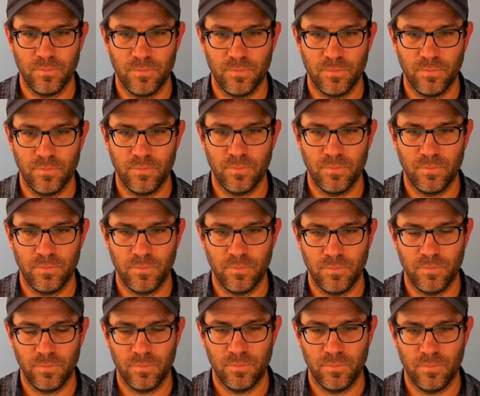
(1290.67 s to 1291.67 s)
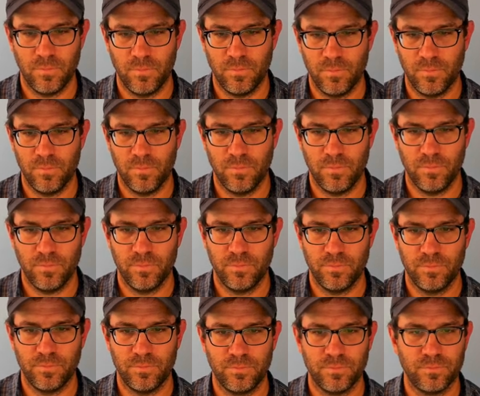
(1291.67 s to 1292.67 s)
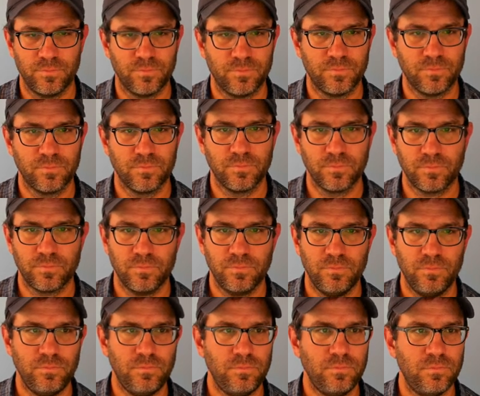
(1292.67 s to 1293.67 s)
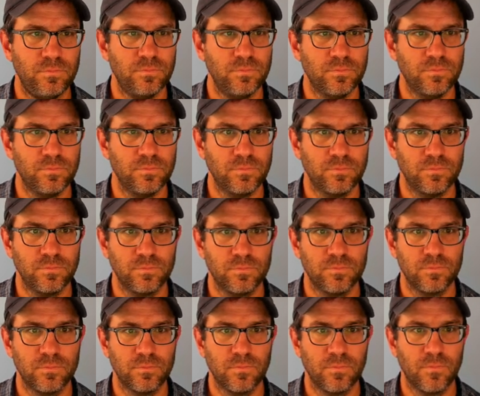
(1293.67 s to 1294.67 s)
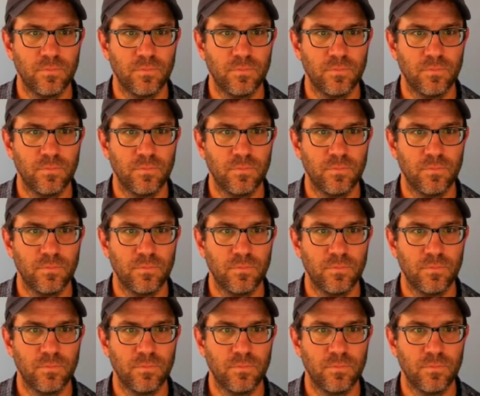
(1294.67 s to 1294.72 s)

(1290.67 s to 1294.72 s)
Nobody speaks.